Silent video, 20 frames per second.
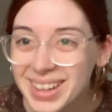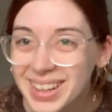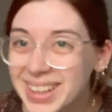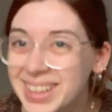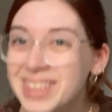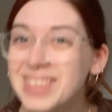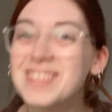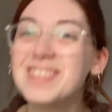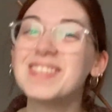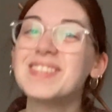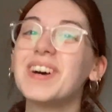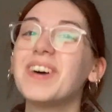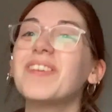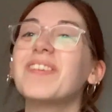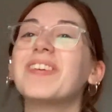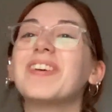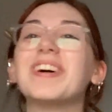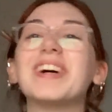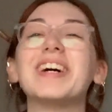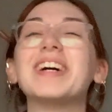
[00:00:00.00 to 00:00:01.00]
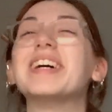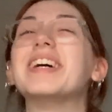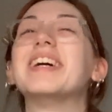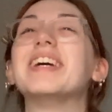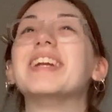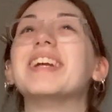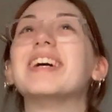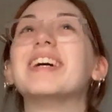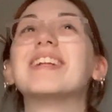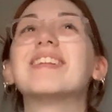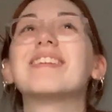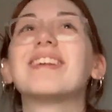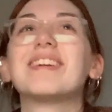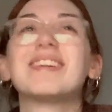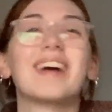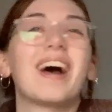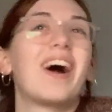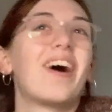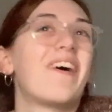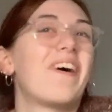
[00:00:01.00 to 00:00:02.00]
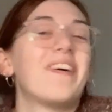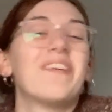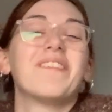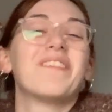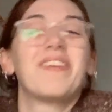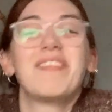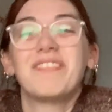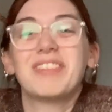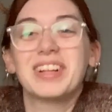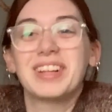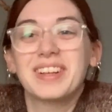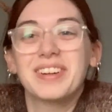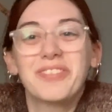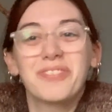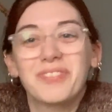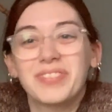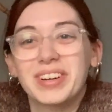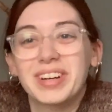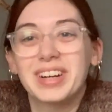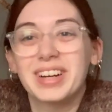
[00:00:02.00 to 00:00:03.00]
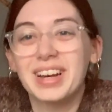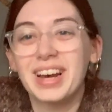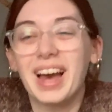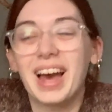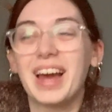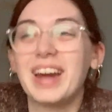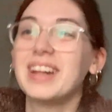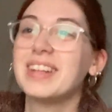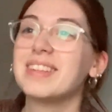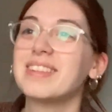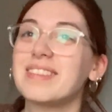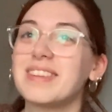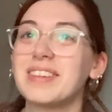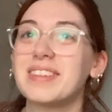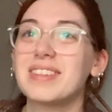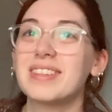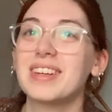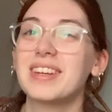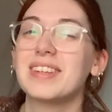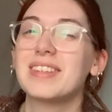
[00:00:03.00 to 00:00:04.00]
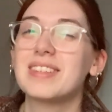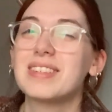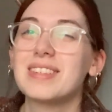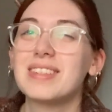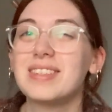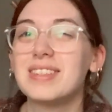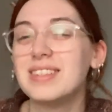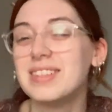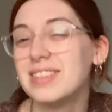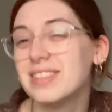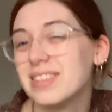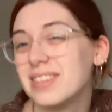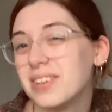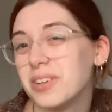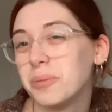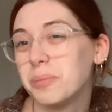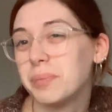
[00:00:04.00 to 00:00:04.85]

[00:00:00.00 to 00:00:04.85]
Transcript: It's so good. It's such a heartwarming little book, and it's such a like seasonal